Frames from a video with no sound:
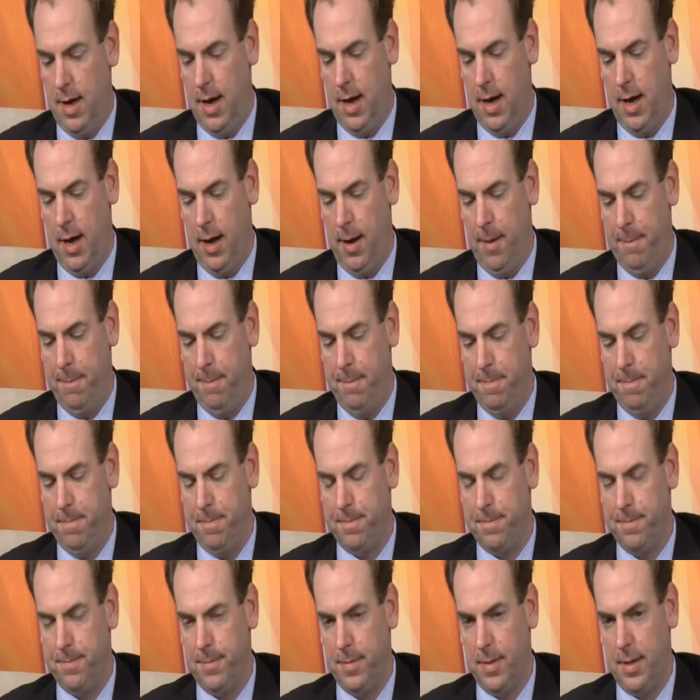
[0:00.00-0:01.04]
and
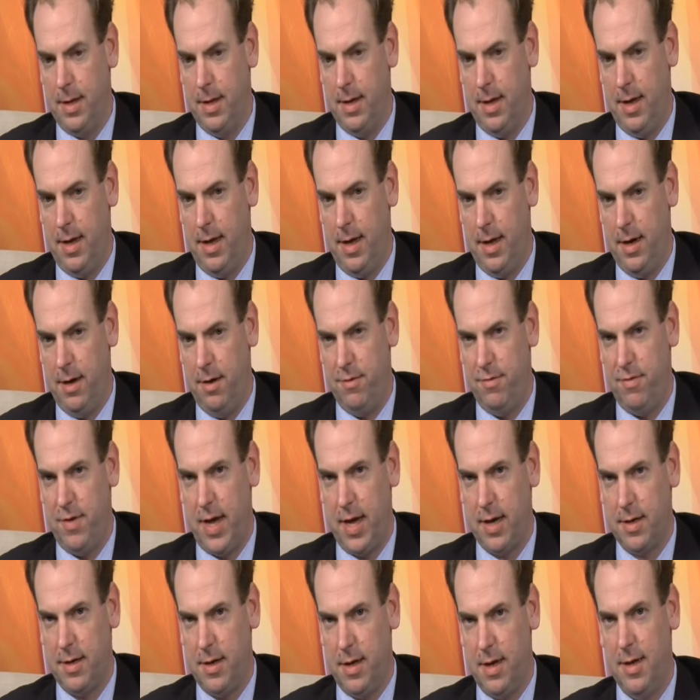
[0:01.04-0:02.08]
in
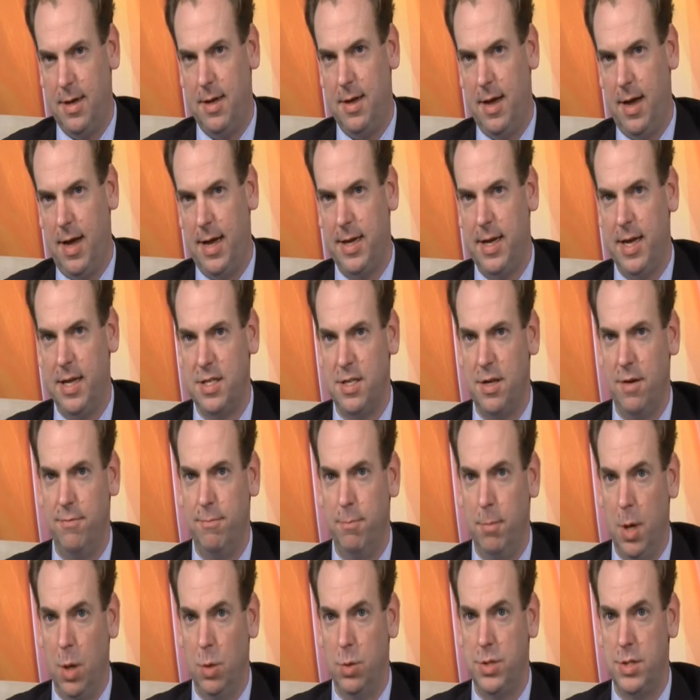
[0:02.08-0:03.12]
fact, I guess of
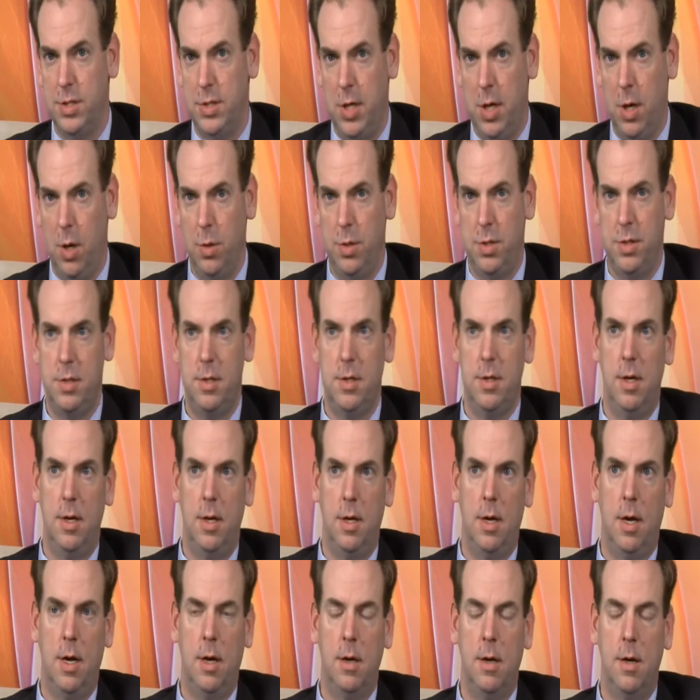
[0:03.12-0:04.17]
most note,
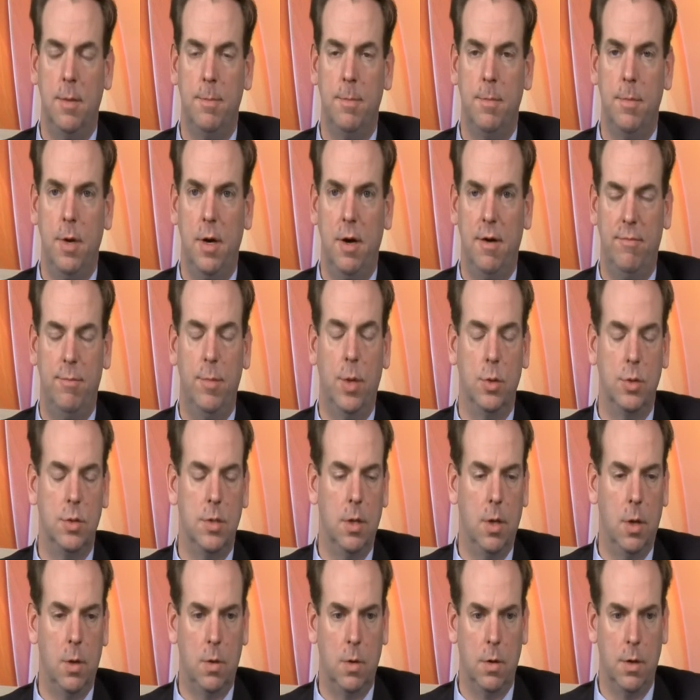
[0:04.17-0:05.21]
of most
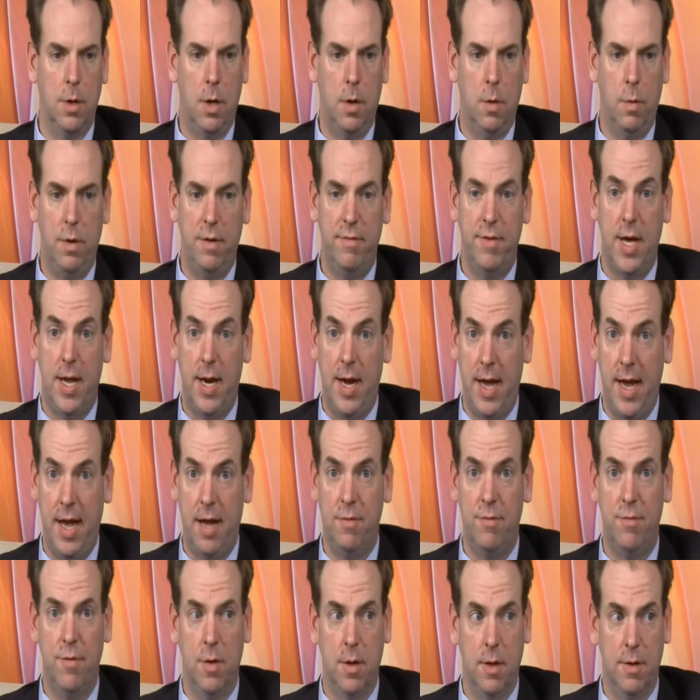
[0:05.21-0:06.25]
local note, we've had a
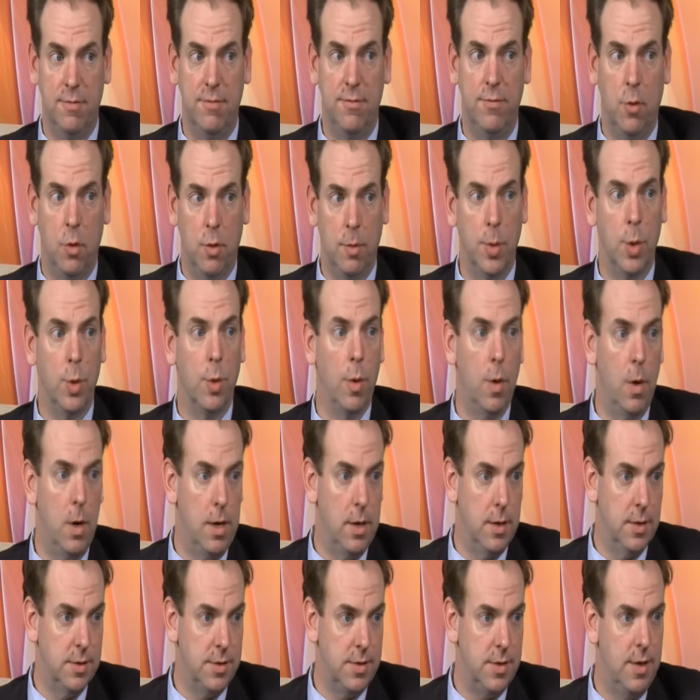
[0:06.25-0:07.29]
handful of former
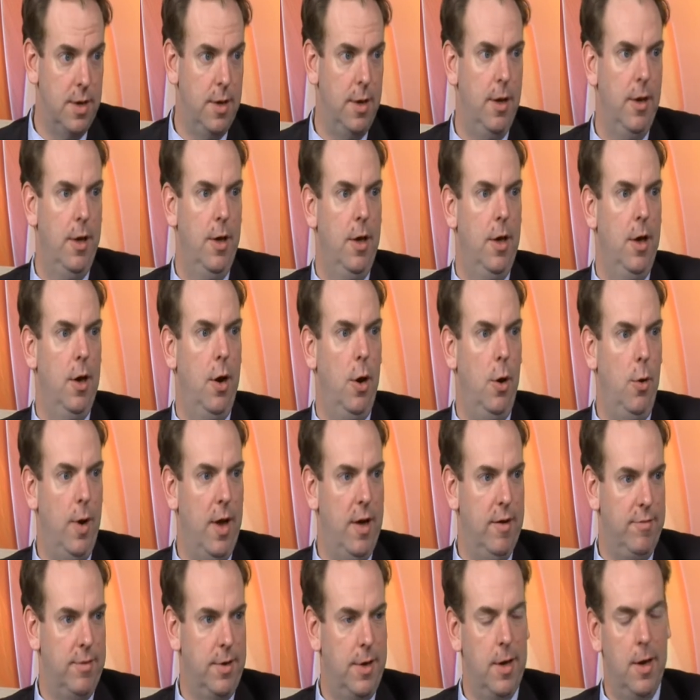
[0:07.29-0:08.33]
Royals who
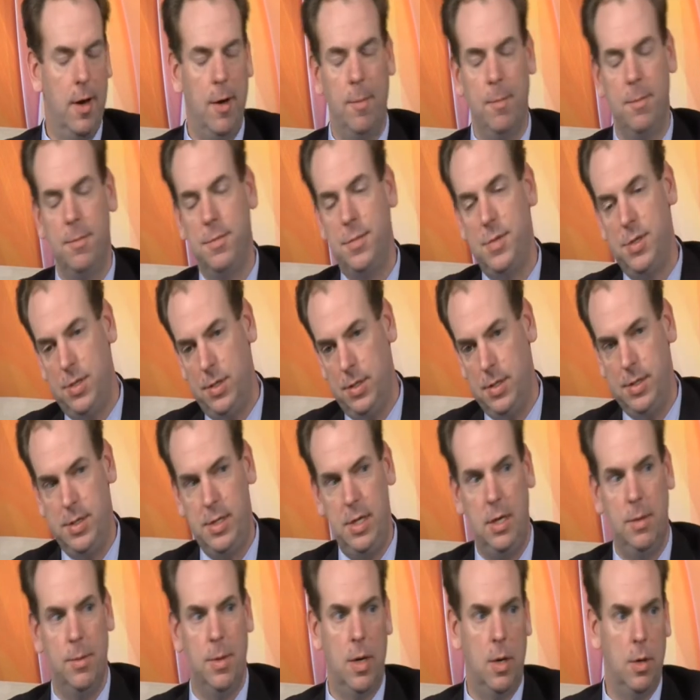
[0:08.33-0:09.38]
have come to the
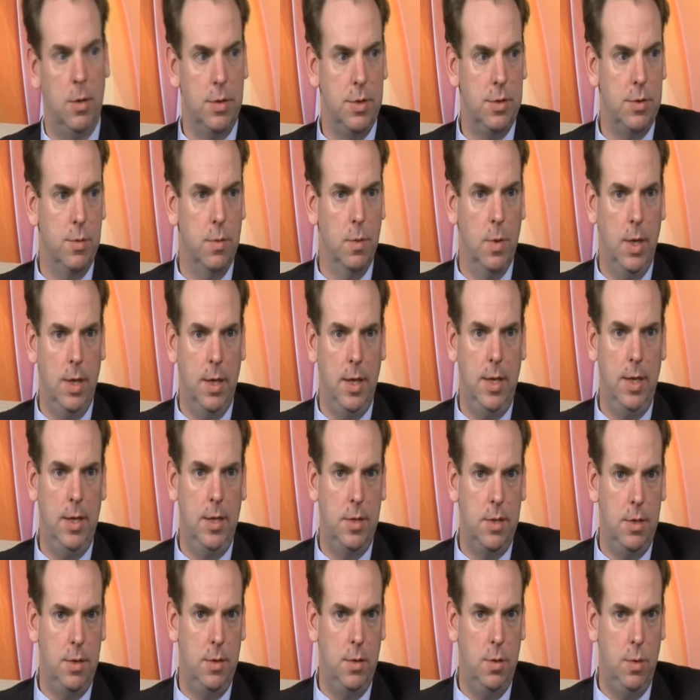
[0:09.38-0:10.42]
T-Bones really
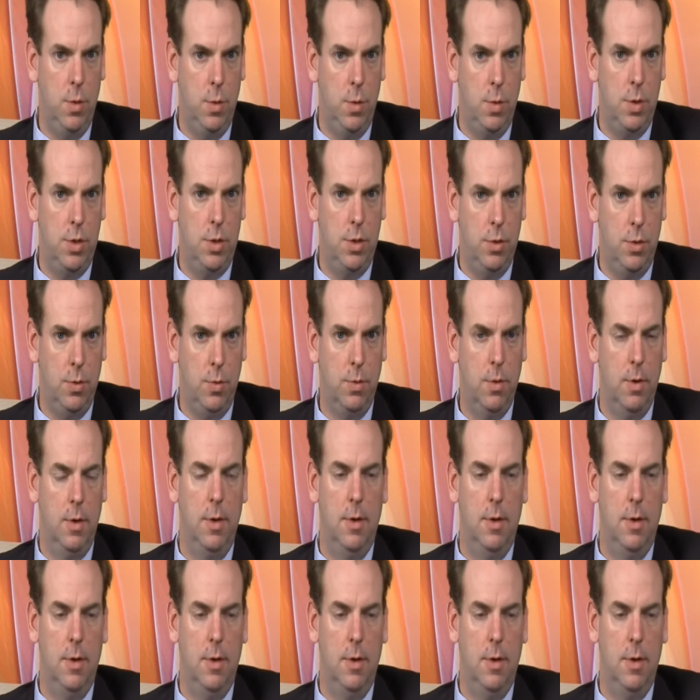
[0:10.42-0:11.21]
to